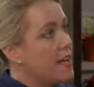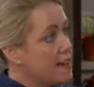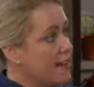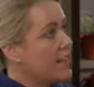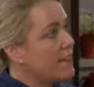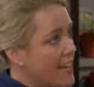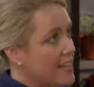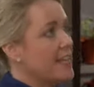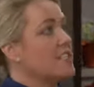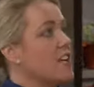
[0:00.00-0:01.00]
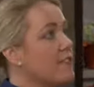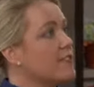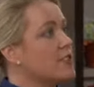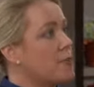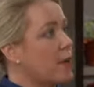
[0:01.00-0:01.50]
and that'll give that nice
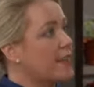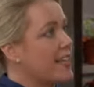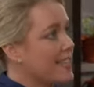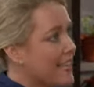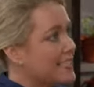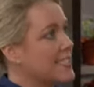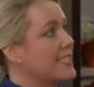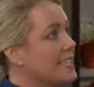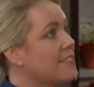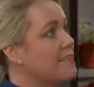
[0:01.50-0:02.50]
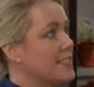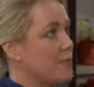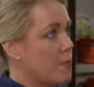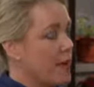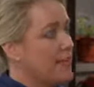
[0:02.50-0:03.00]
oven spring, that last lift in the
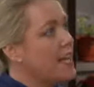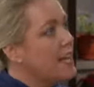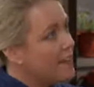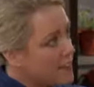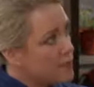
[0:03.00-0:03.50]
bread. And then I'm